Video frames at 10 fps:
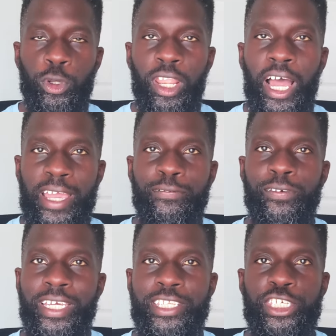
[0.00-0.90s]
your
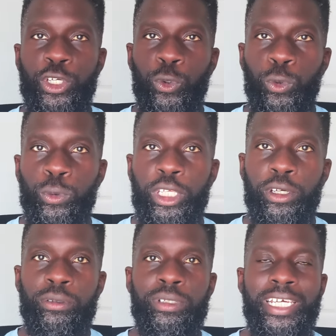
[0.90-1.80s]
life until, you
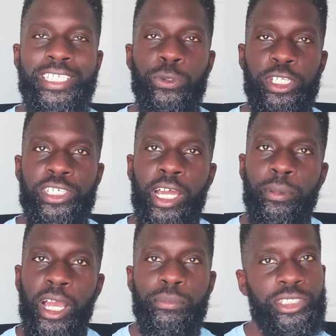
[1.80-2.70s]
know, until the
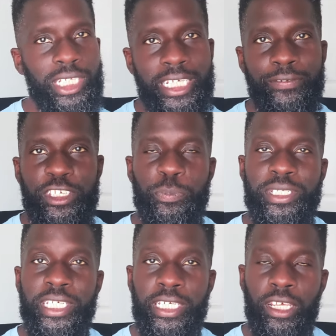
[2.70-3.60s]
time comes to leave this
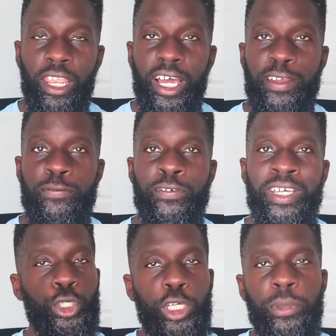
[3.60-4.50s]
particular life.
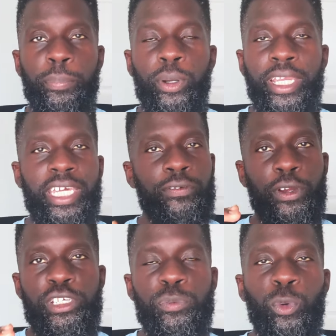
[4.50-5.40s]
You can be putting in a
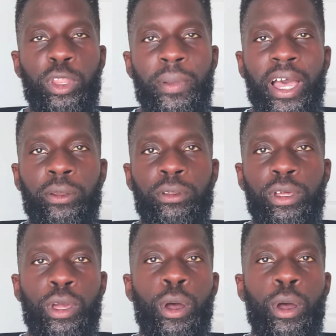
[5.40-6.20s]
very small amount,